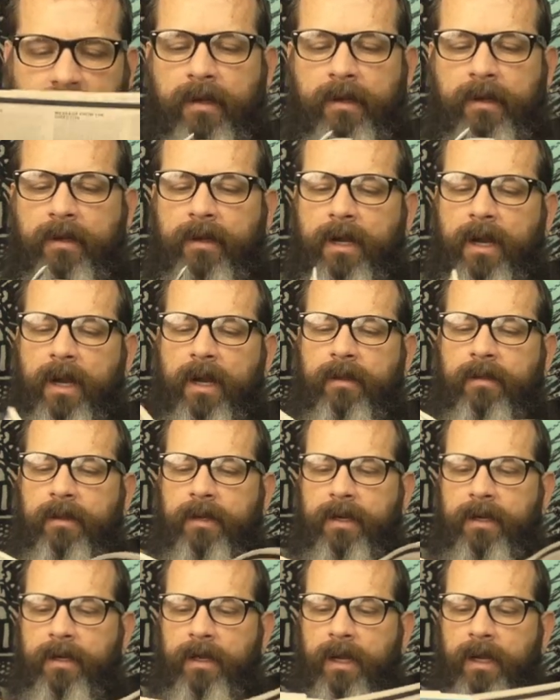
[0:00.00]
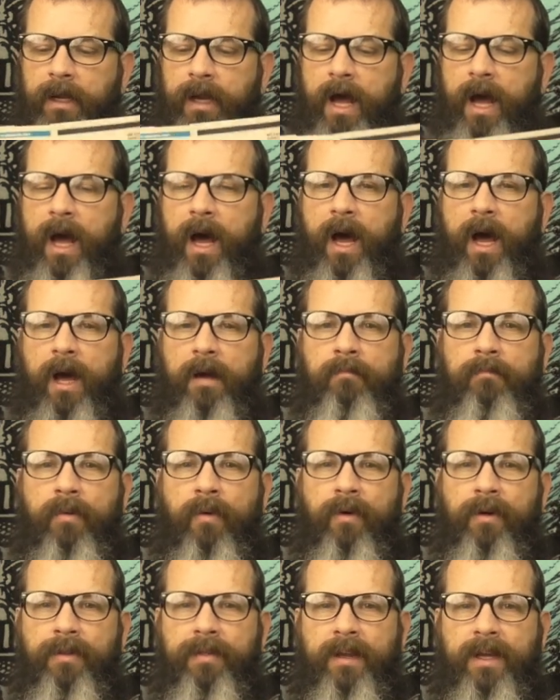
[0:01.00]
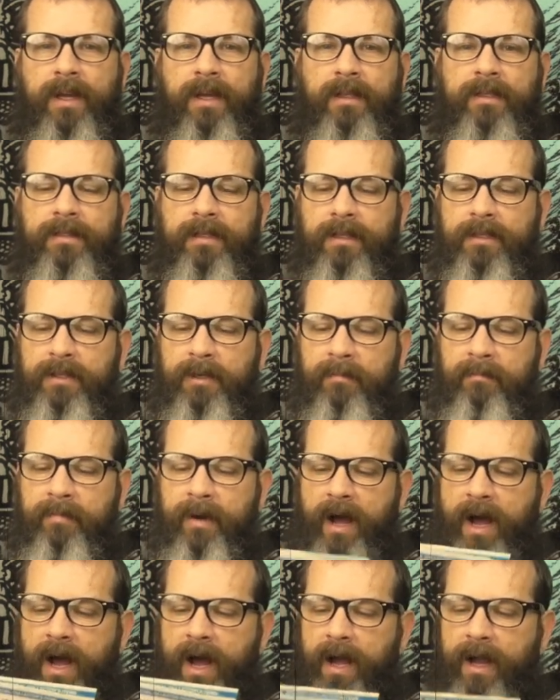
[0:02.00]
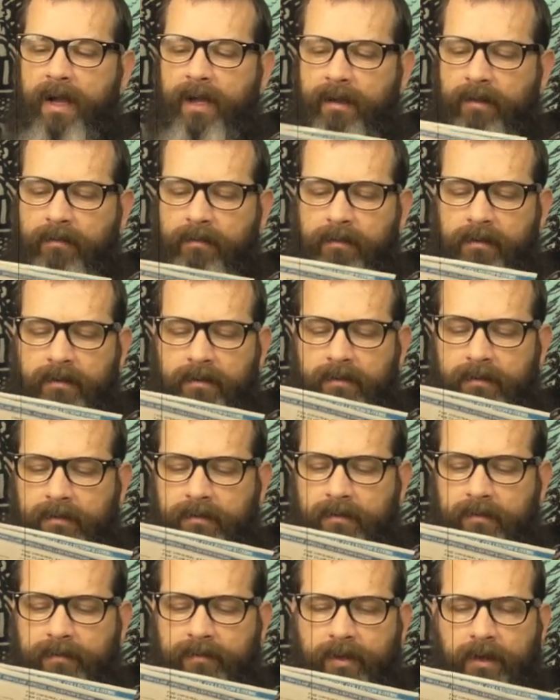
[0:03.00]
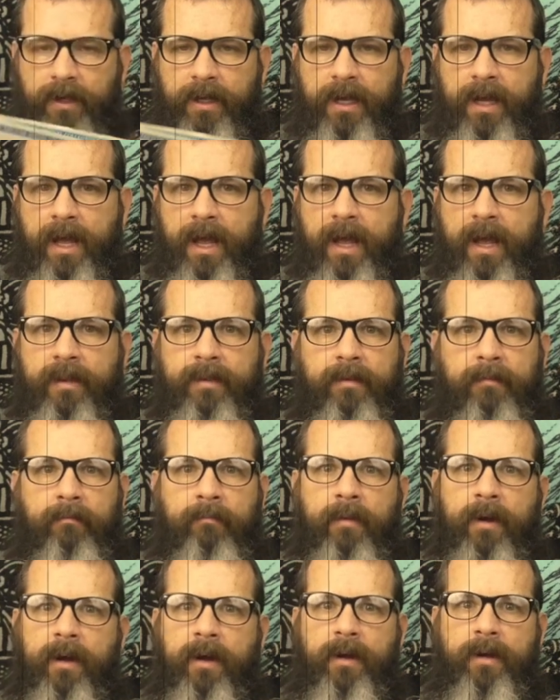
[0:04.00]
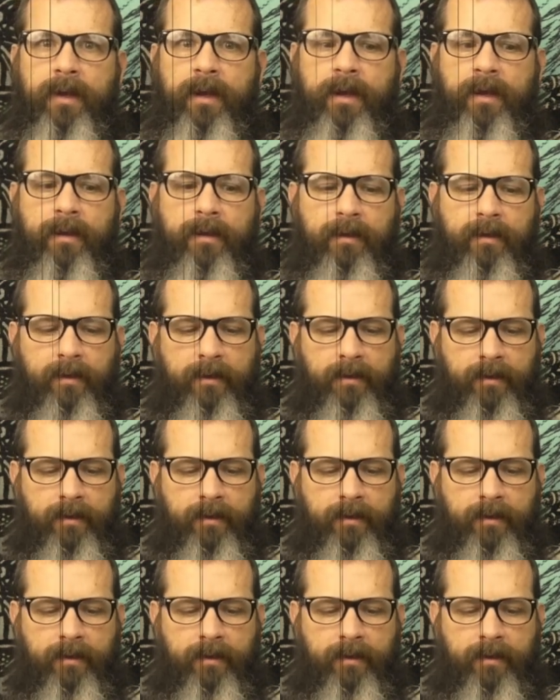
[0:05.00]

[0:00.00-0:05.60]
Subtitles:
They're getting a lot more things to buy. Ugh, if only I had the money.